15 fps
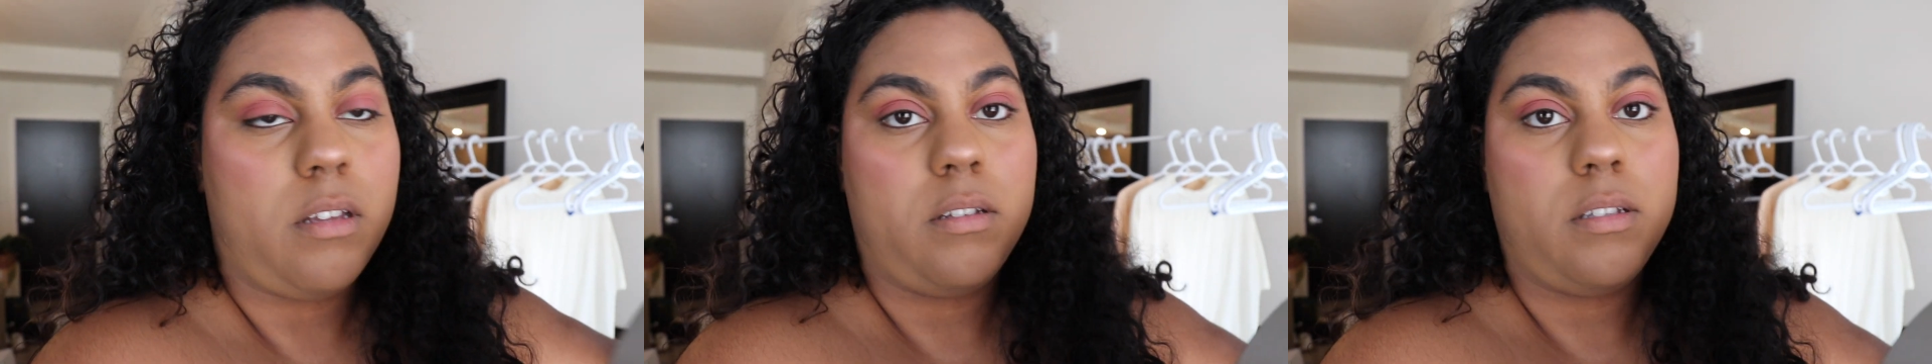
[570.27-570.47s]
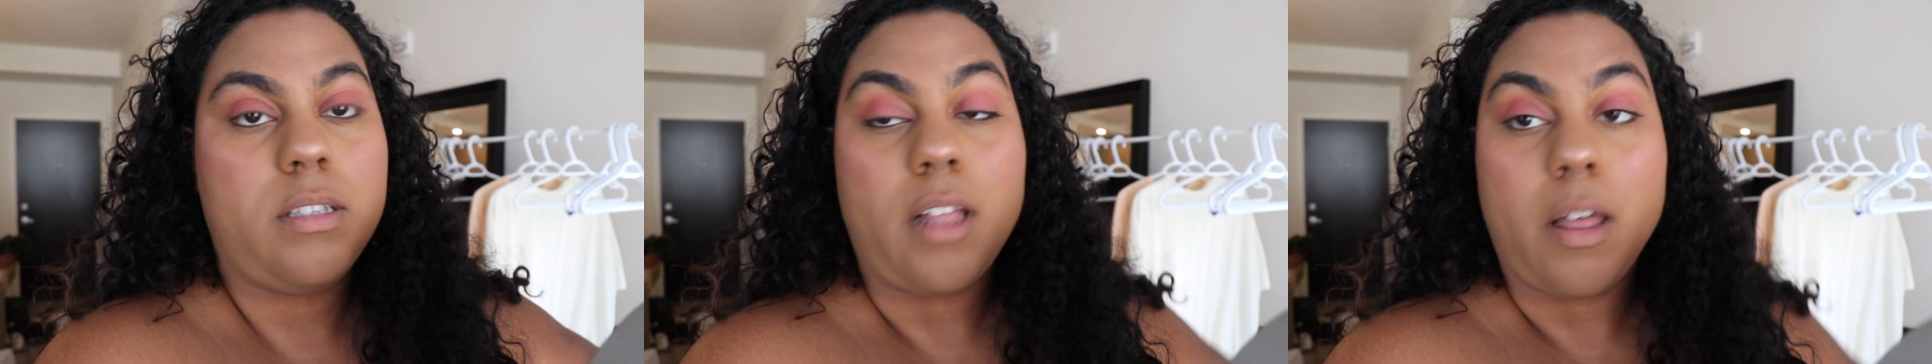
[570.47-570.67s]

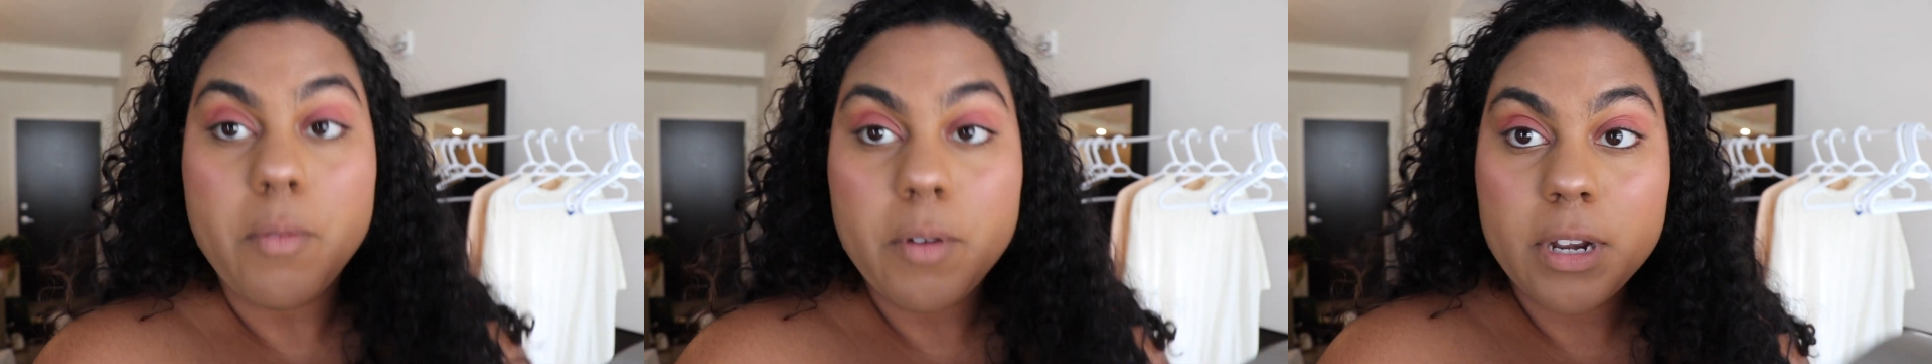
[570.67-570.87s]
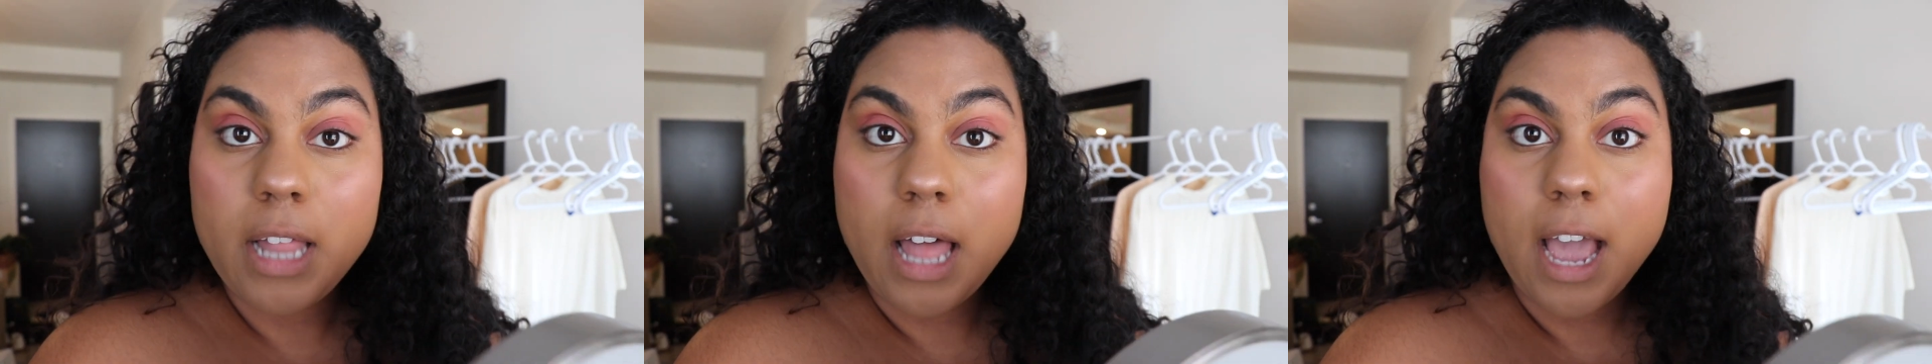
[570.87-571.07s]

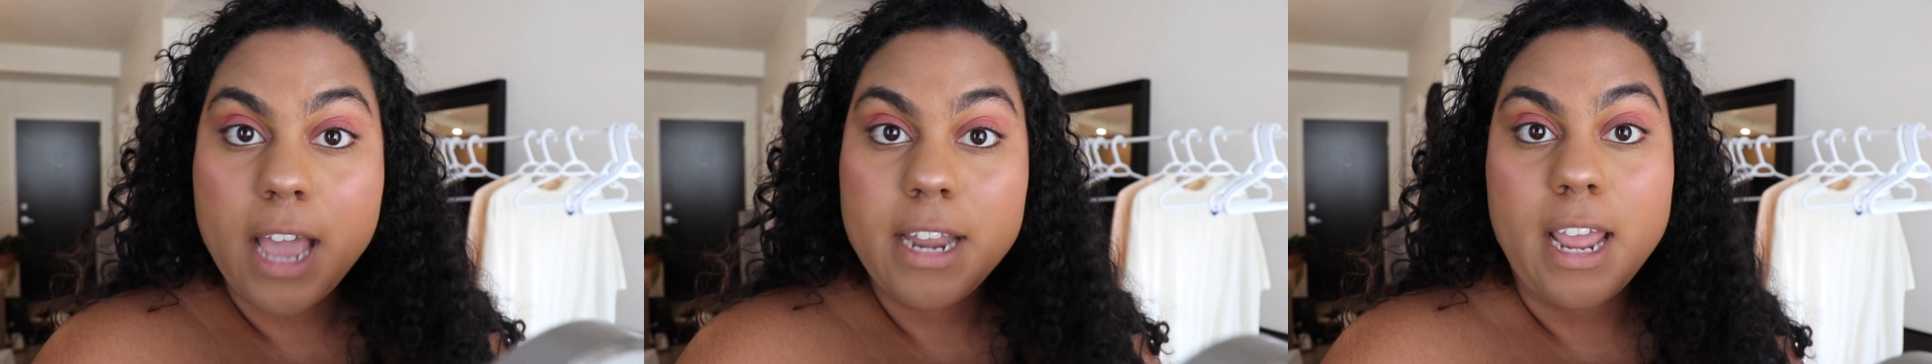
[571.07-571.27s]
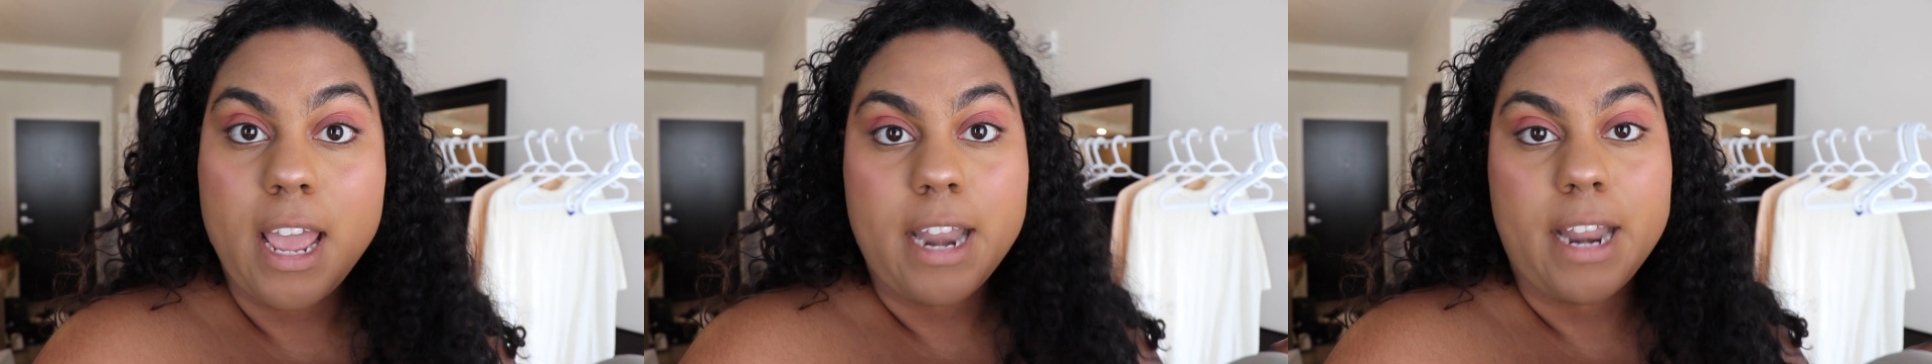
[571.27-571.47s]
celebrity
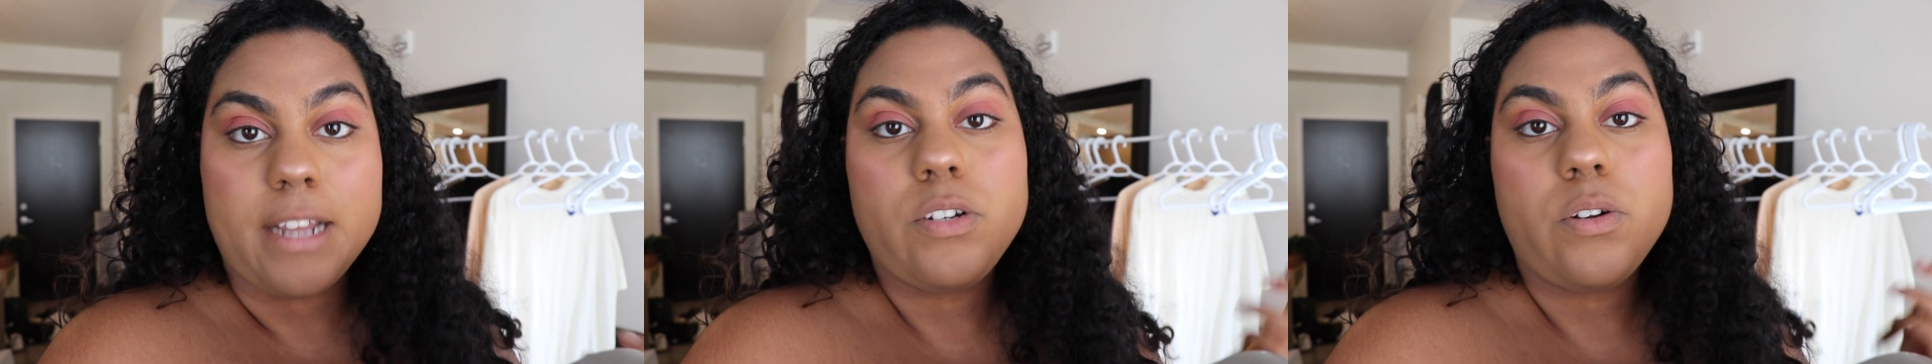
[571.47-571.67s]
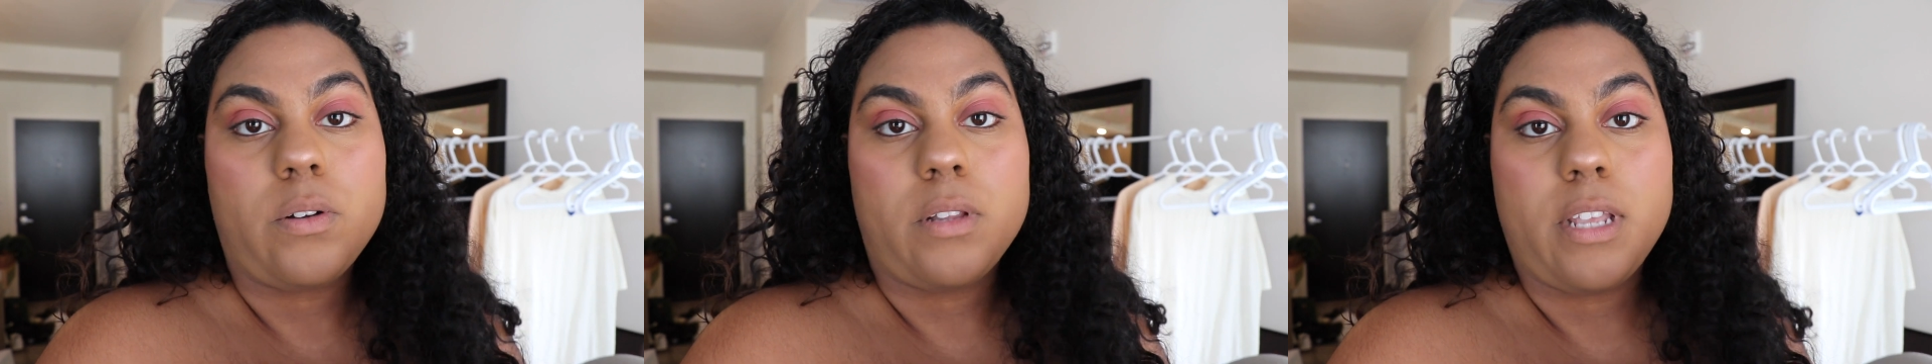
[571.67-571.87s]
line, and I
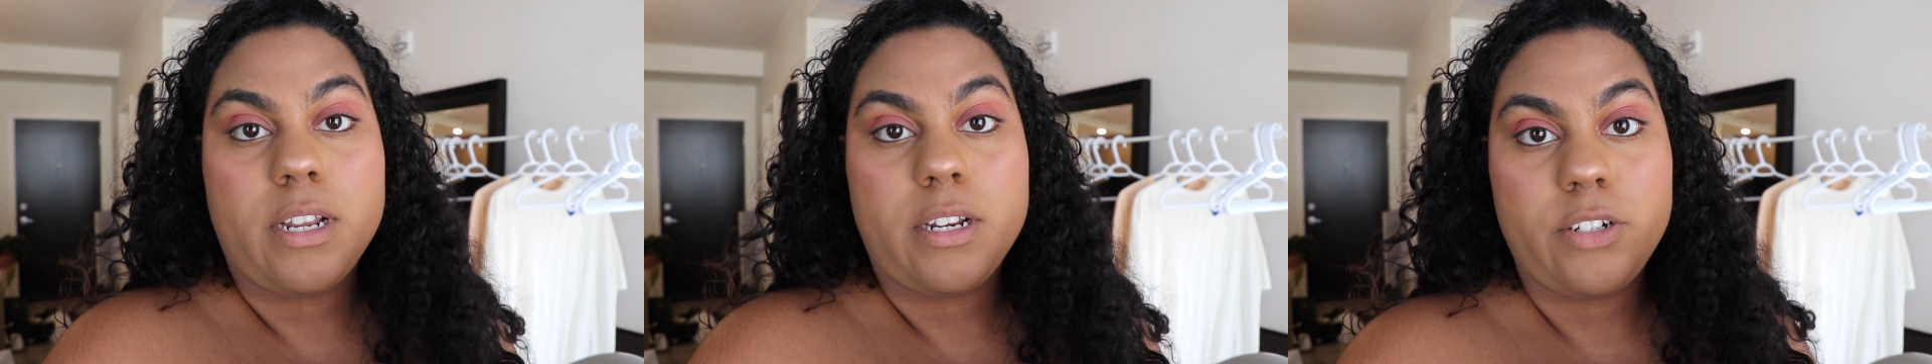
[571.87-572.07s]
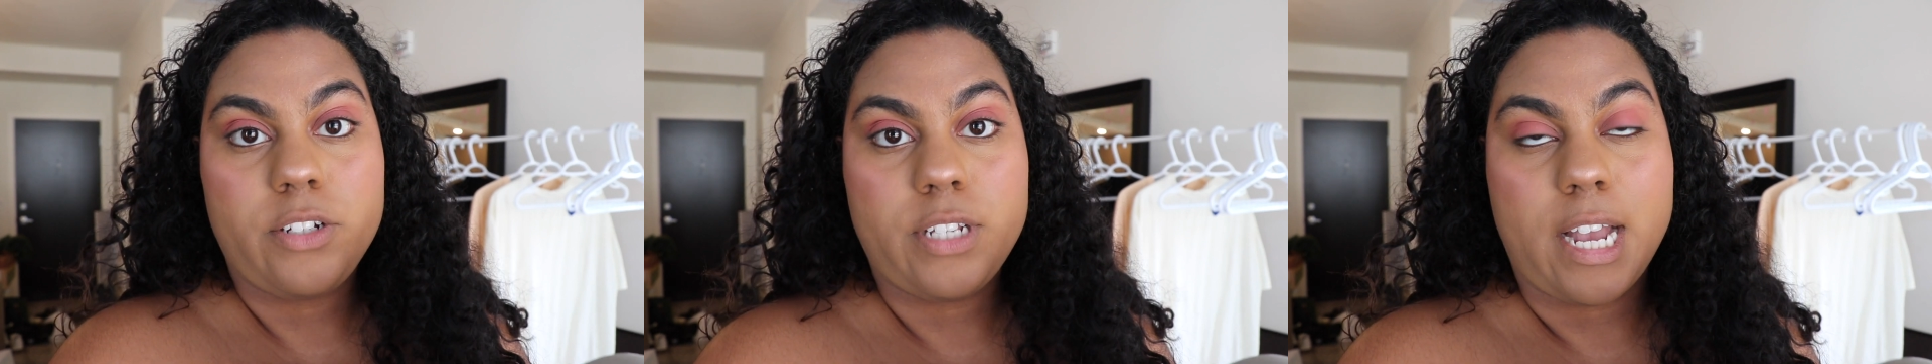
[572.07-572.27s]
totally
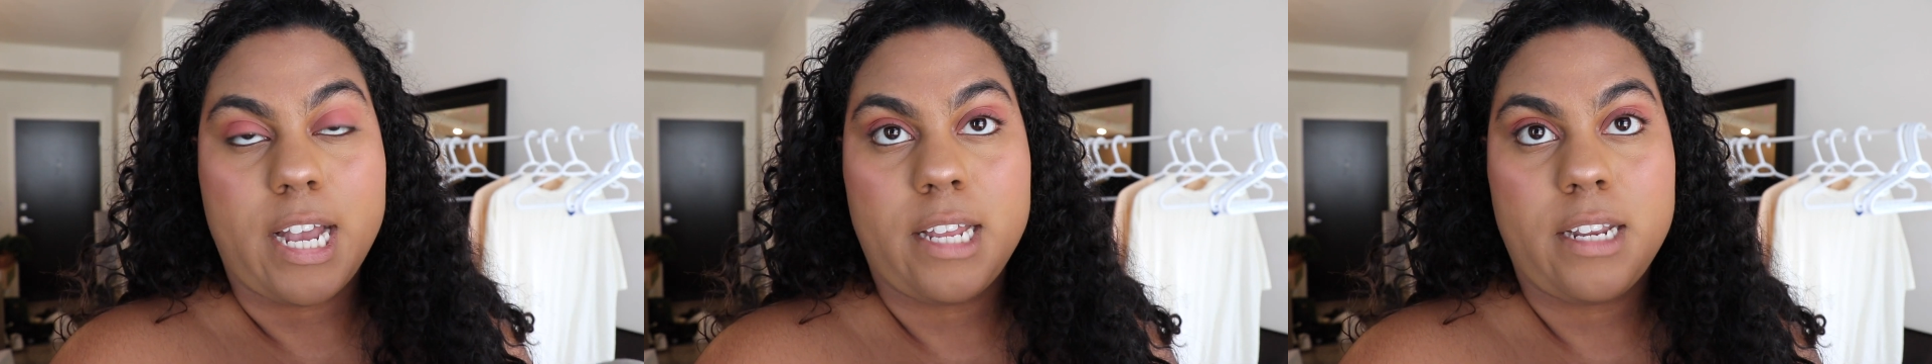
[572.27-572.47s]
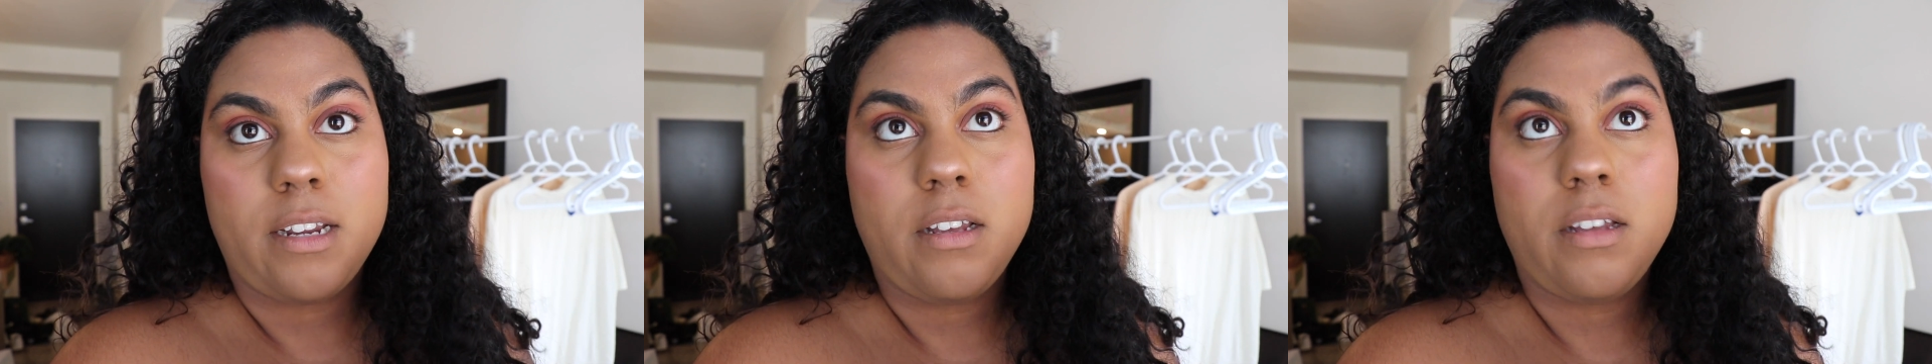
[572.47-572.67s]

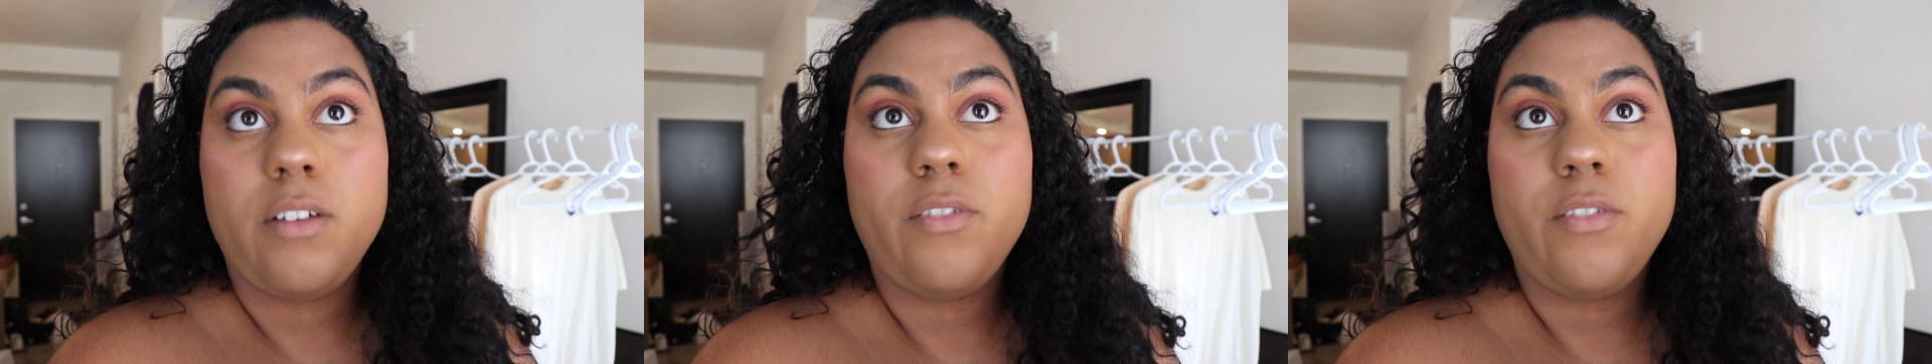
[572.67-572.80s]
understand.